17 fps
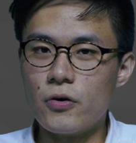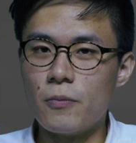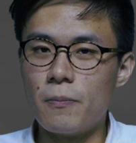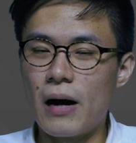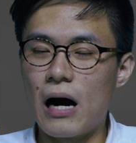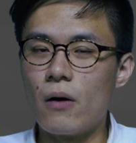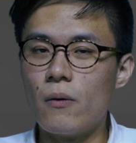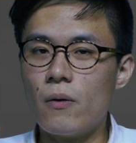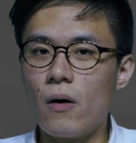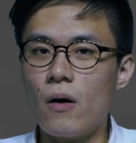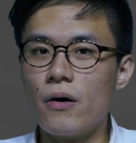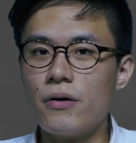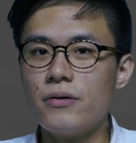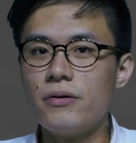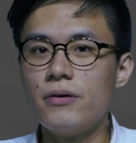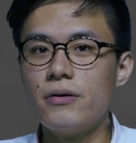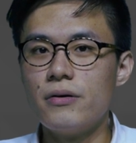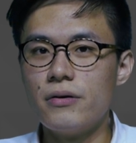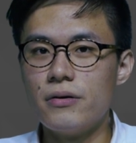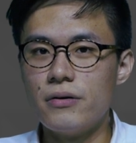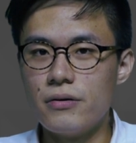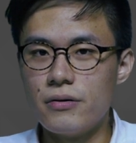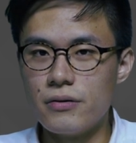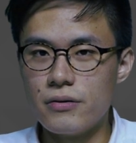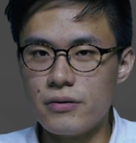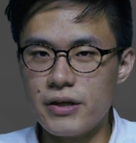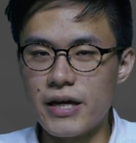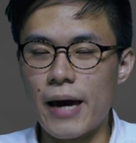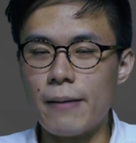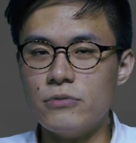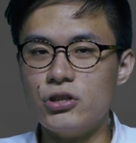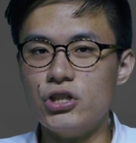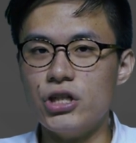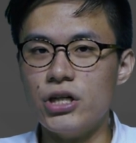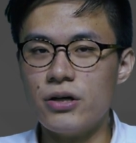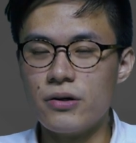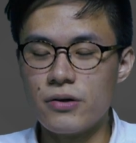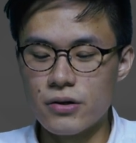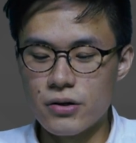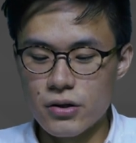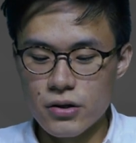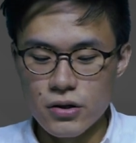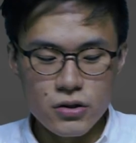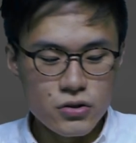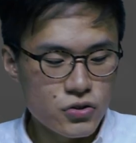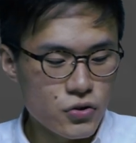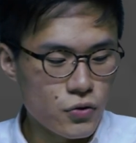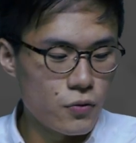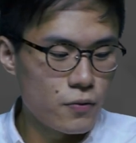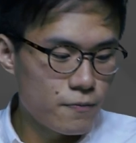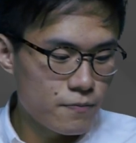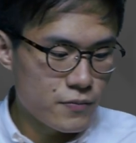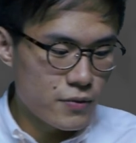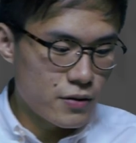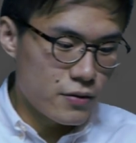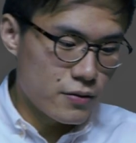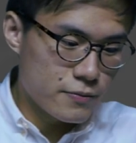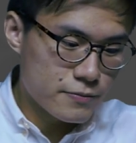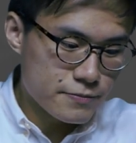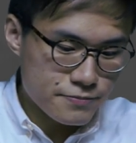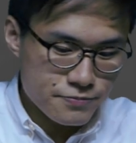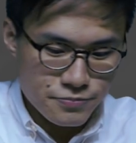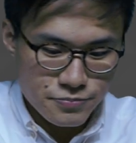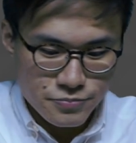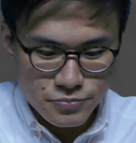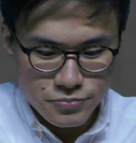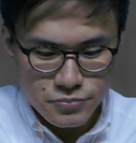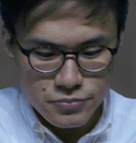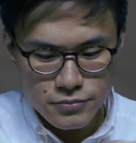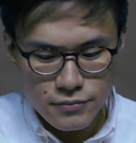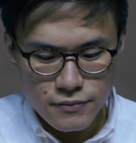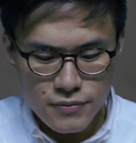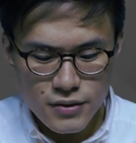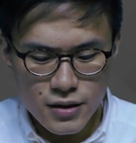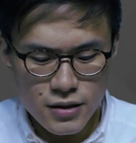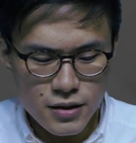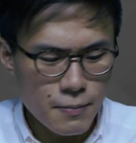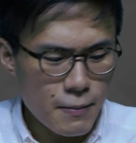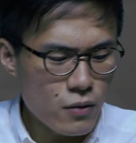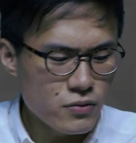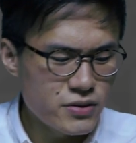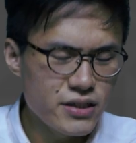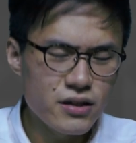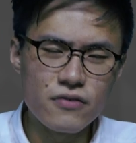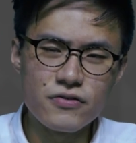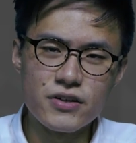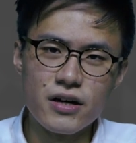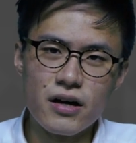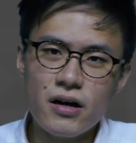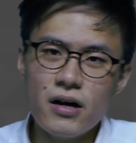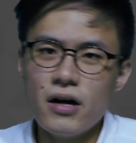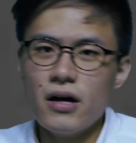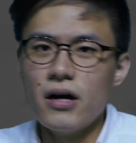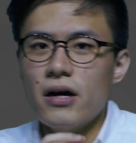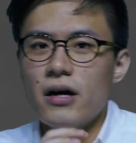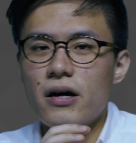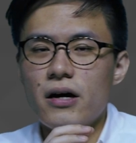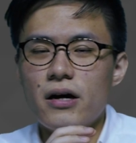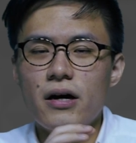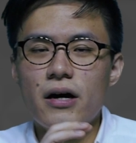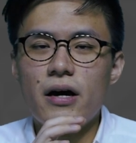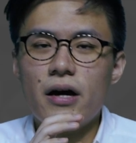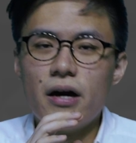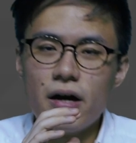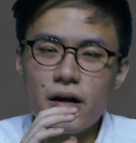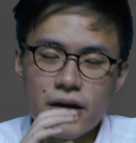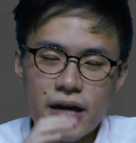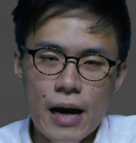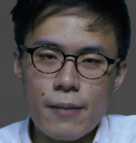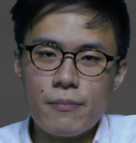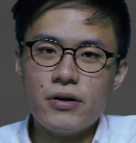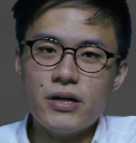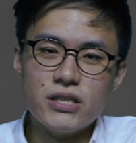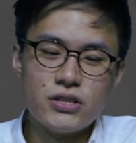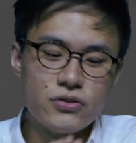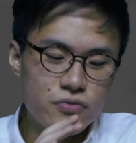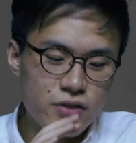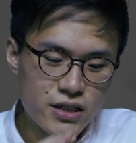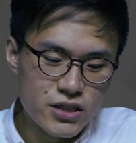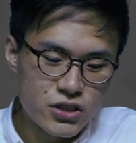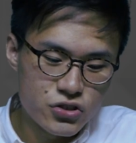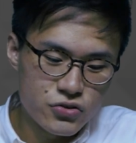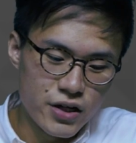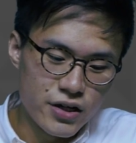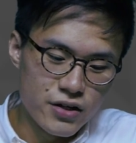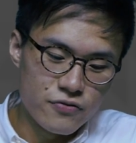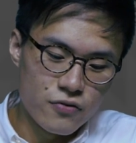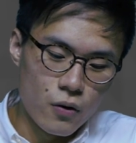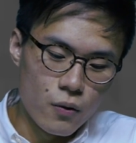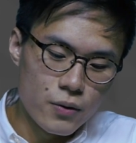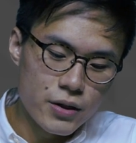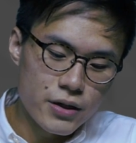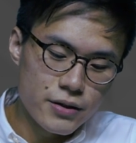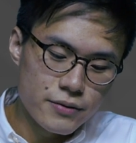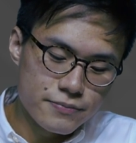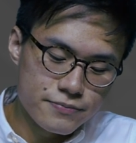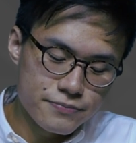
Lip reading: you power on the MG. So the mounting of the camera is really straightforward.